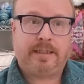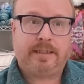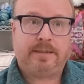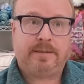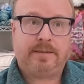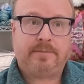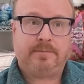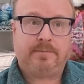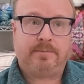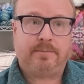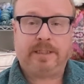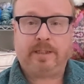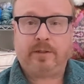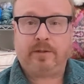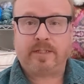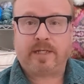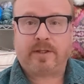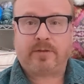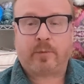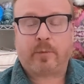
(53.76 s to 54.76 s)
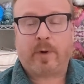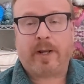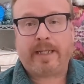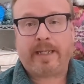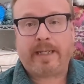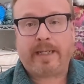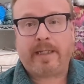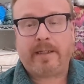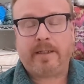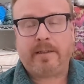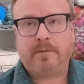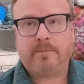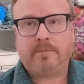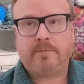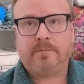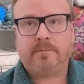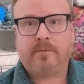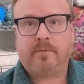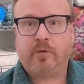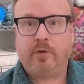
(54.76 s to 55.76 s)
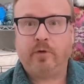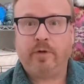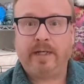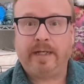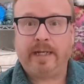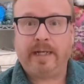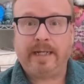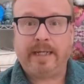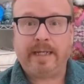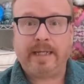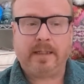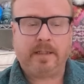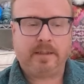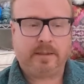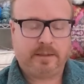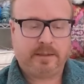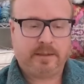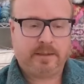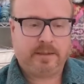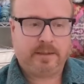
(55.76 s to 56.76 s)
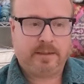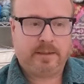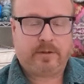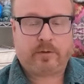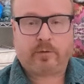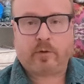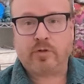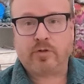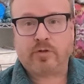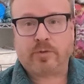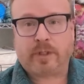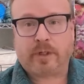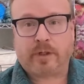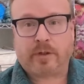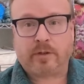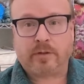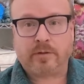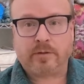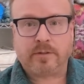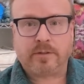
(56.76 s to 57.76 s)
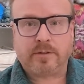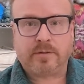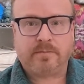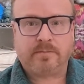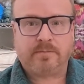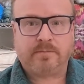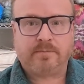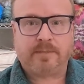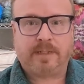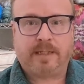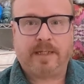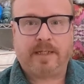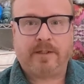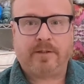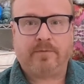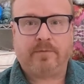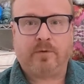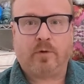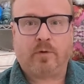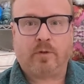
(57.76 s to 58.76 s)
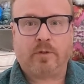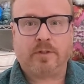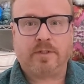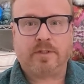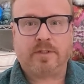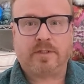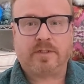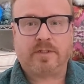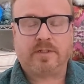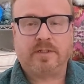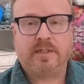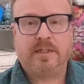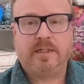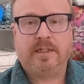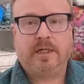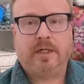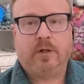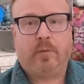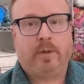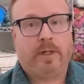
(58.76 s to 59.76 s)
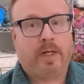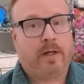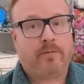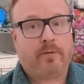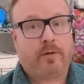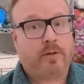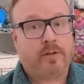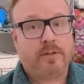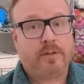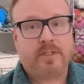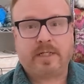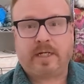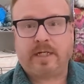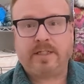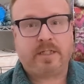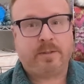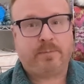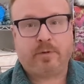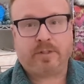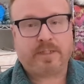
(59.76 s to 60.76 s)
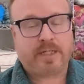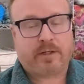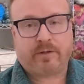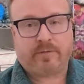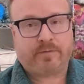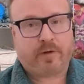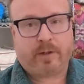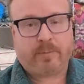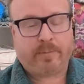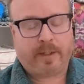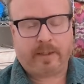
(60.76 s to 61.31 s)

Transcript: Needles at the Ready, Fruity Knitting, The Grocery Girls, and of course, whatever Stacy puts out at Very Pink Knits,